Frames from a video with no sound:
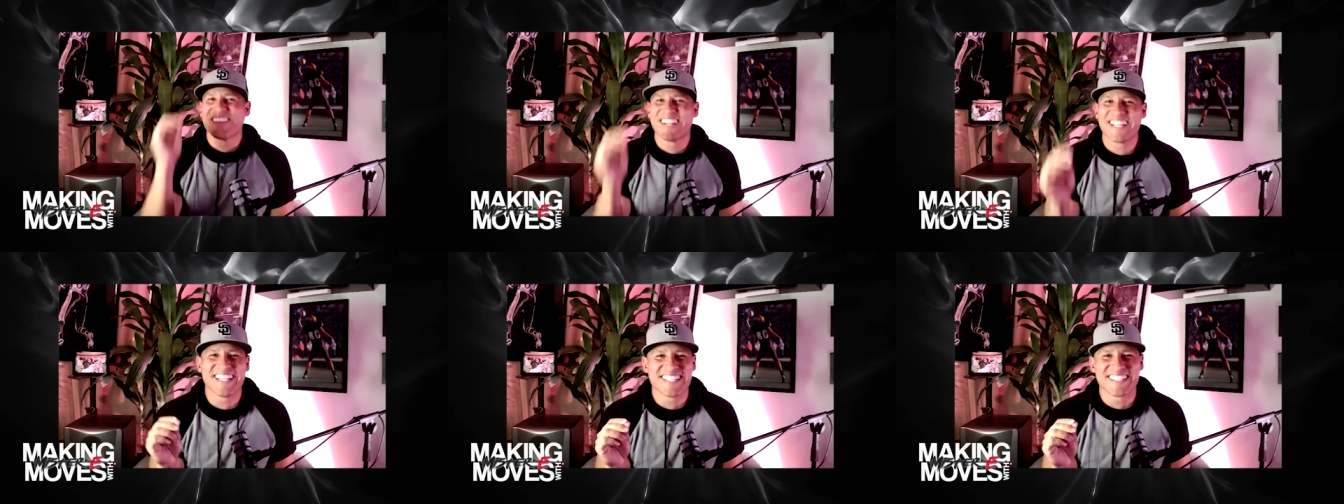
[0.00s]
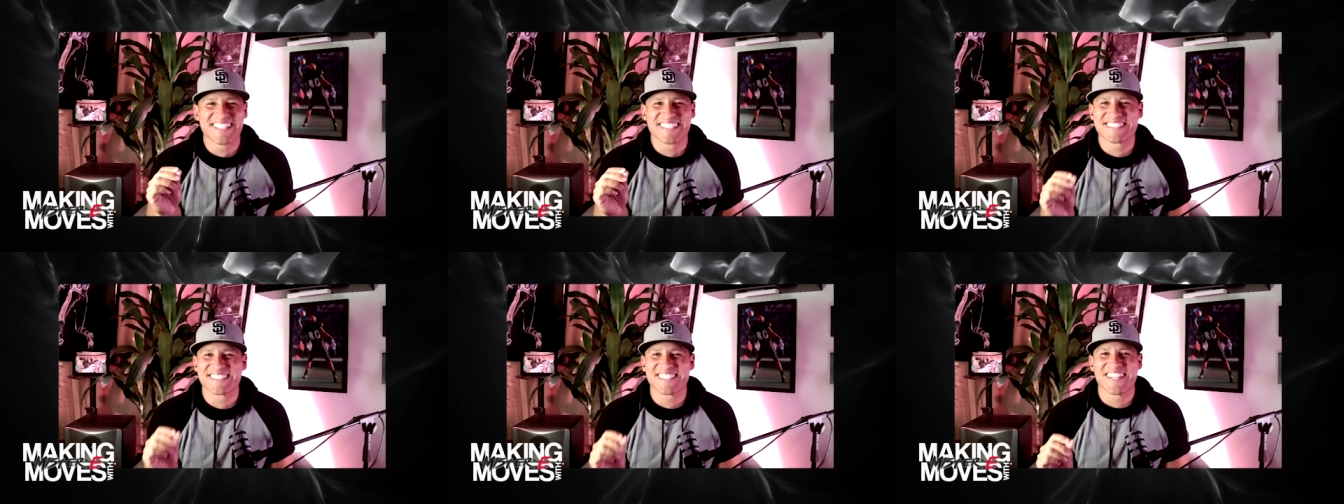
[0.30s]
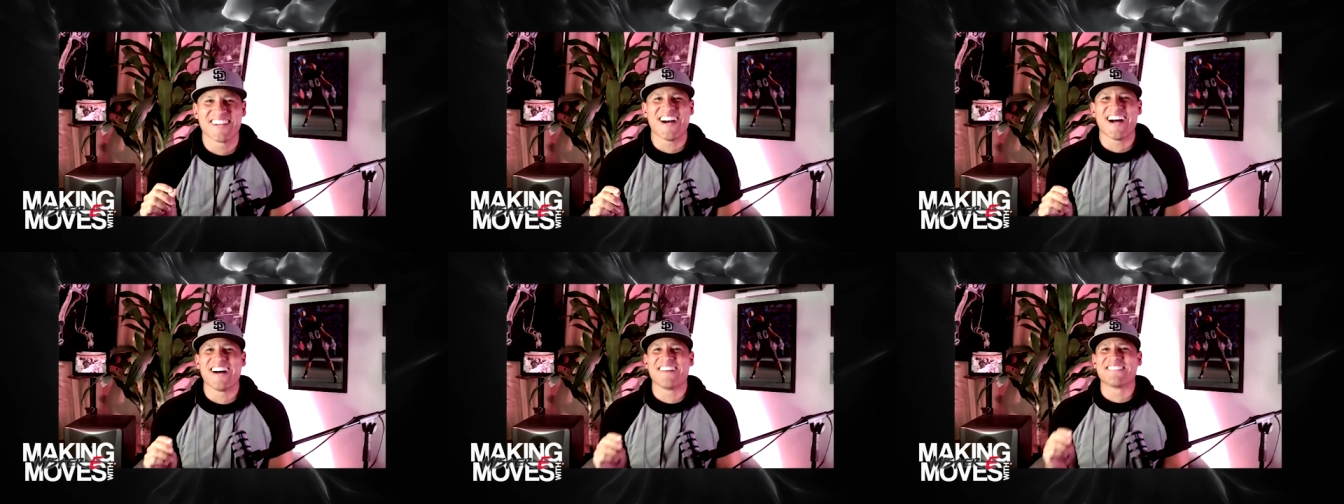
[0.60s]
real.
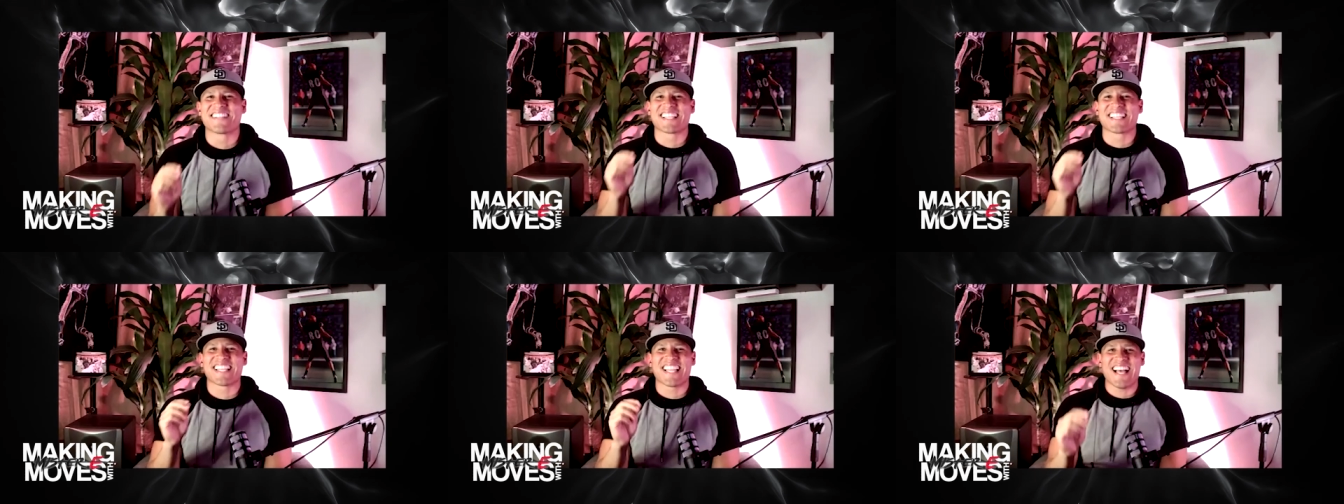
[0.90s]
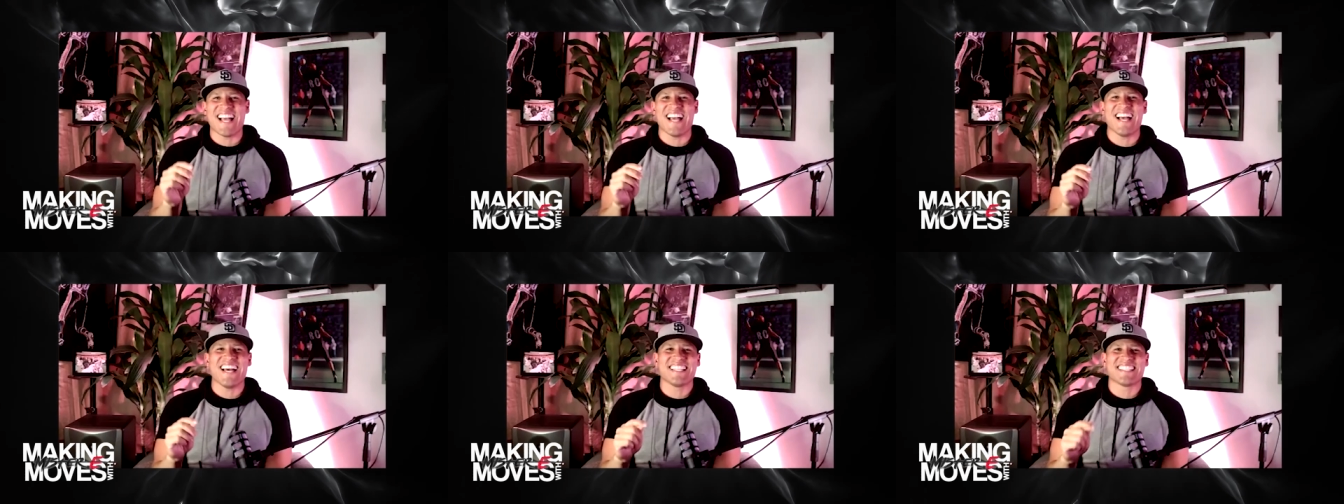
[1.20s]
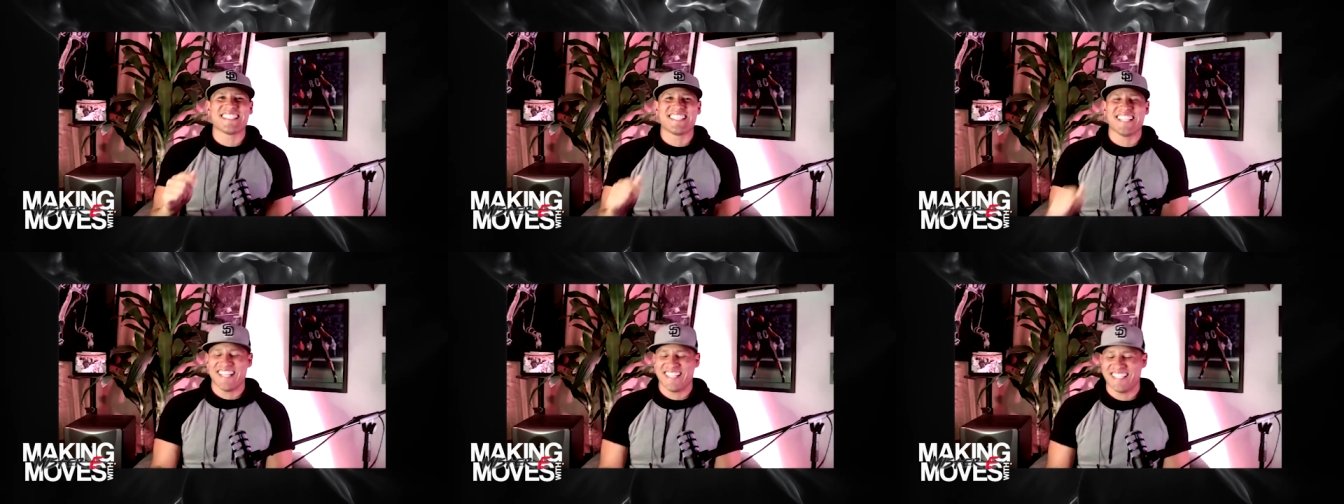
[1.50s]
So I'm
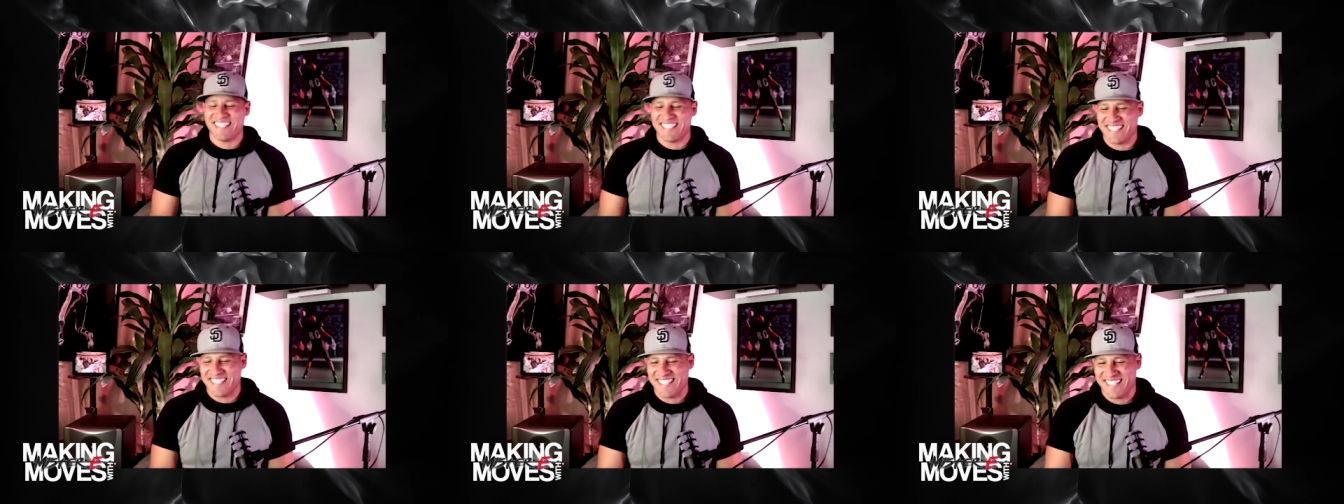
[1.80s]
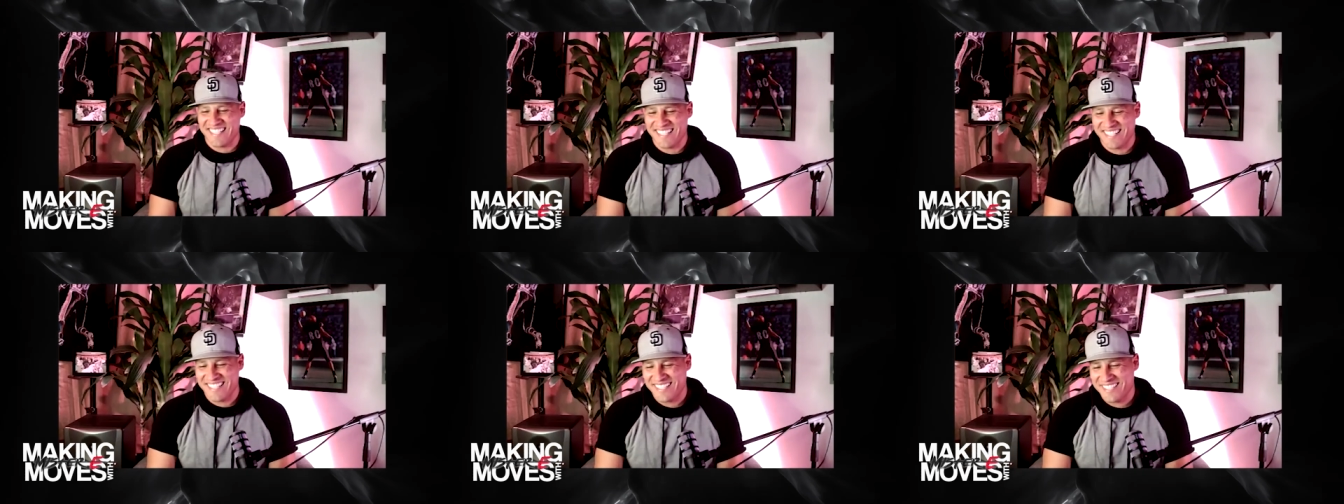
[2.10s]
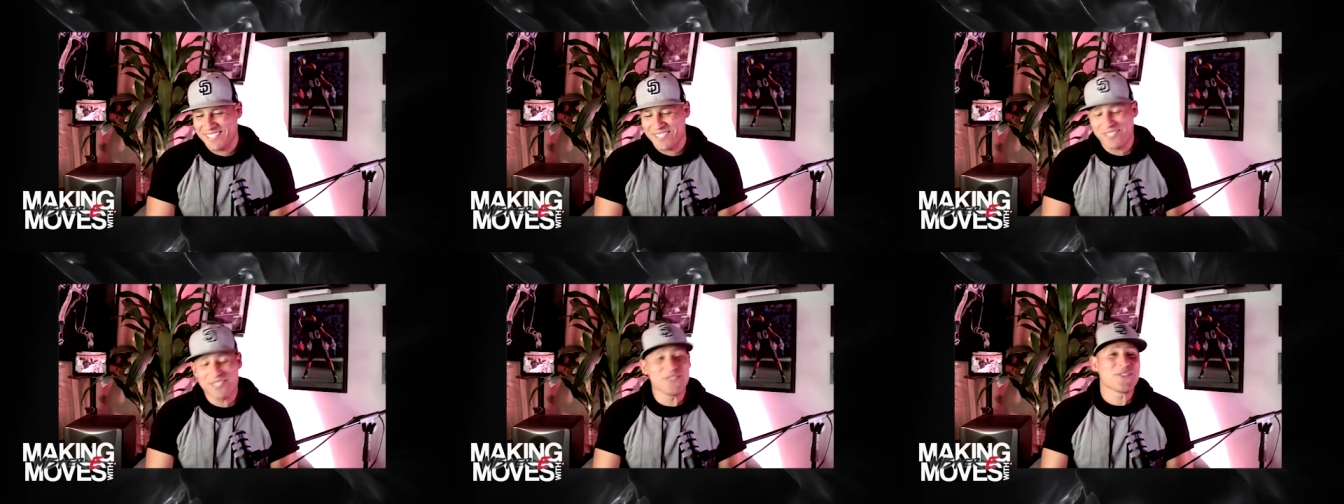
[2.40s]
glad that uh,
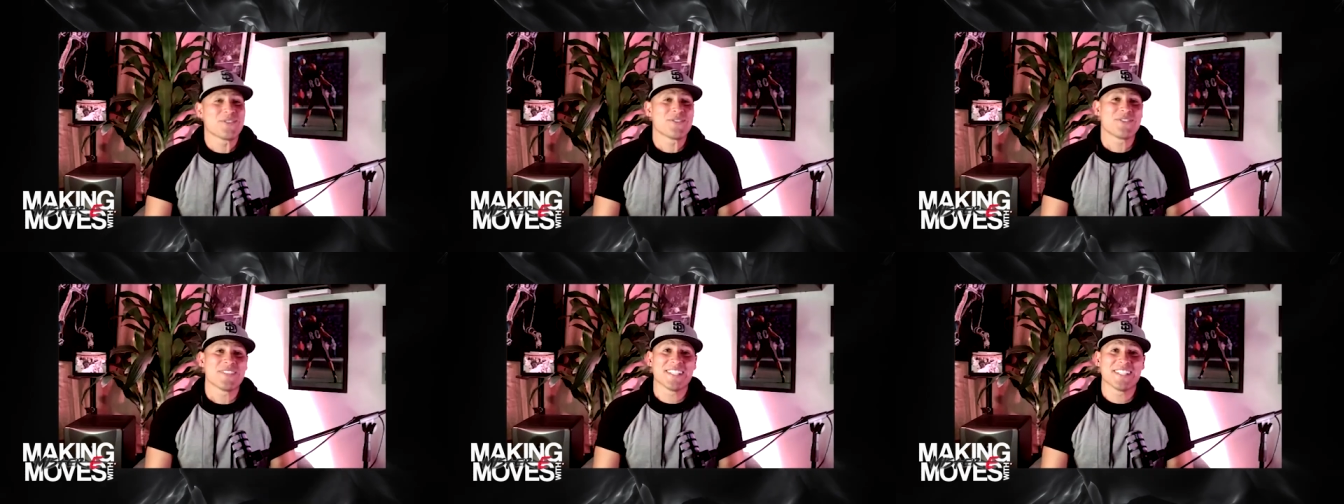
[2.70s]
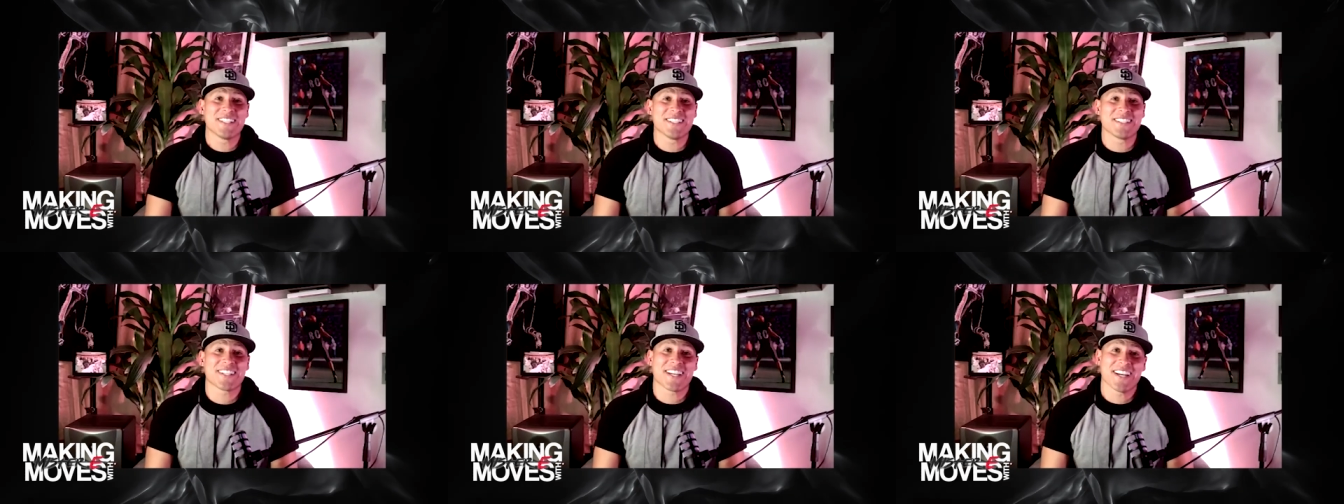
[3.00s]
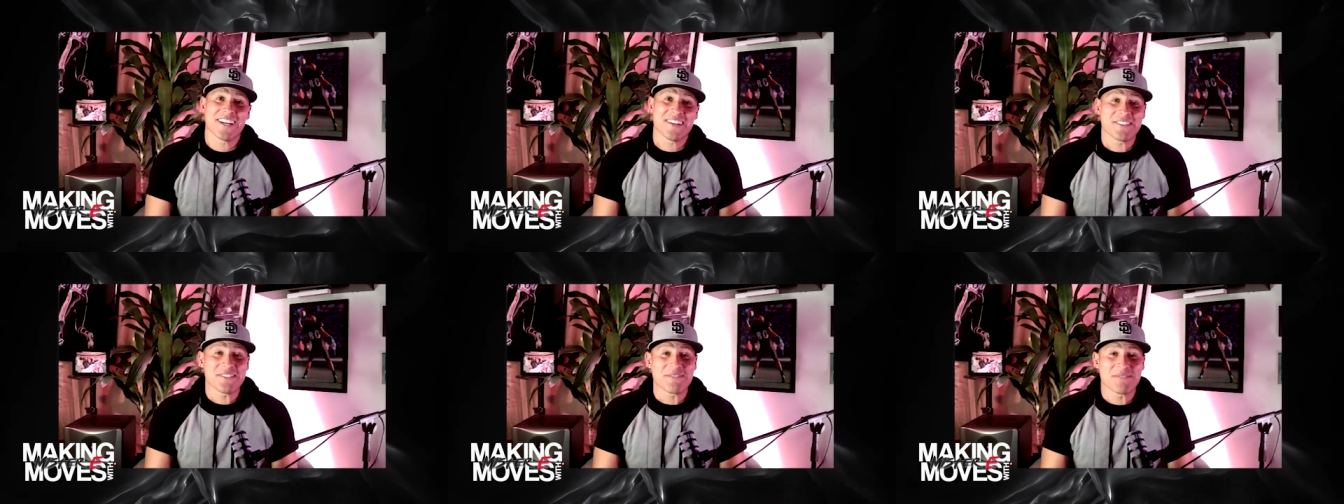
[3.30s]
you feel
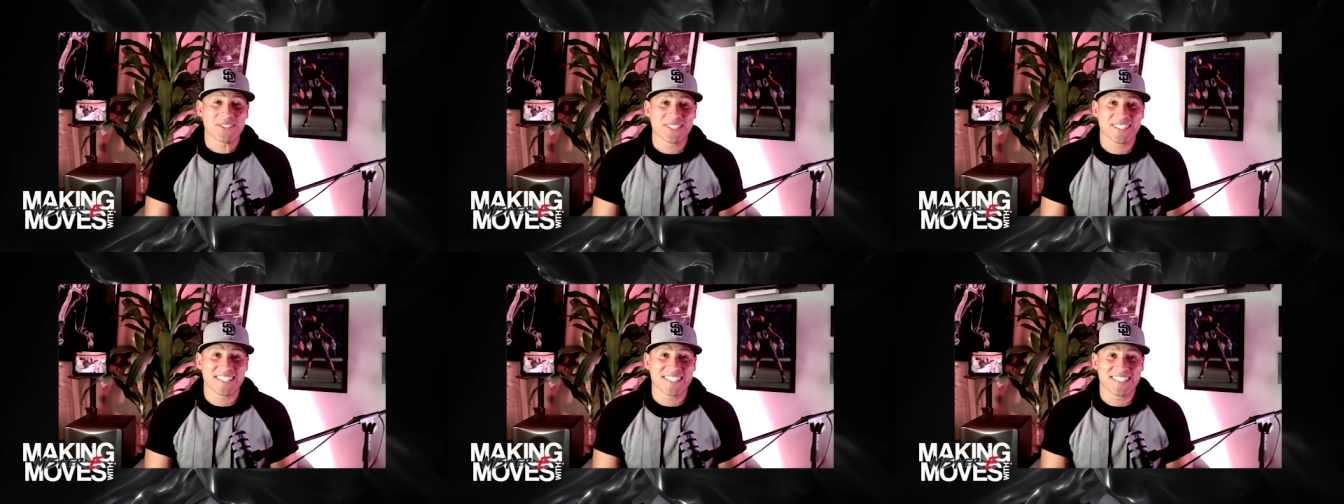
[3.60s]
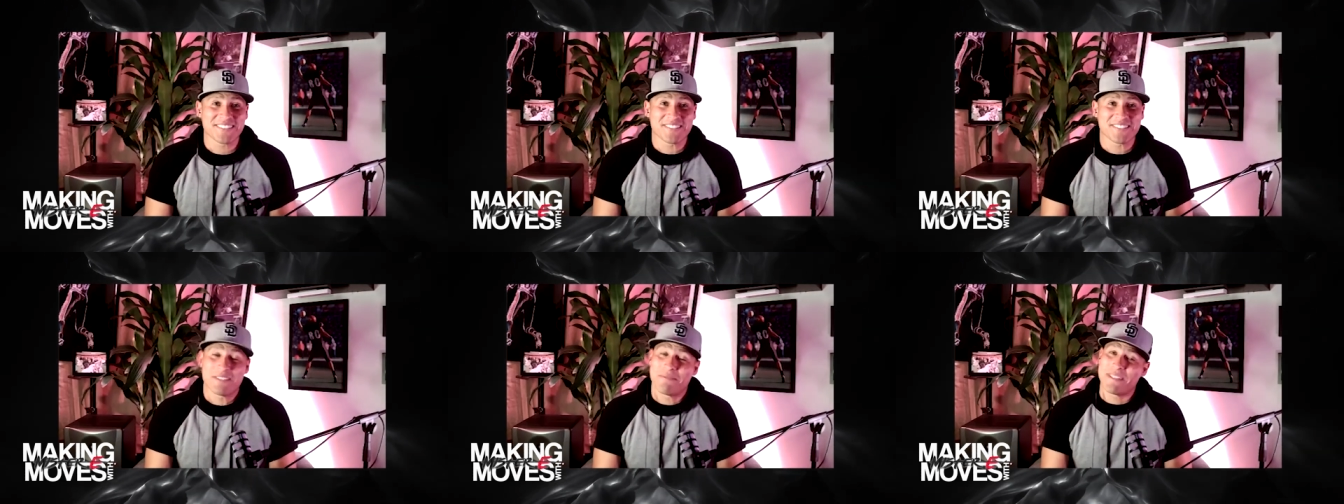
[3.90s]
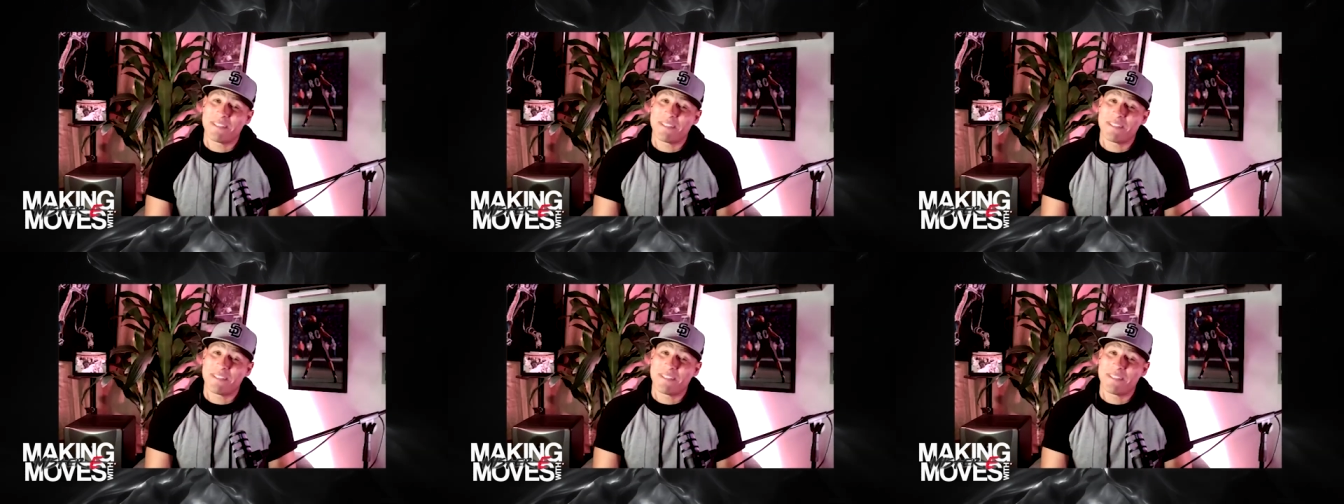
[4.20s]
comfortable enough to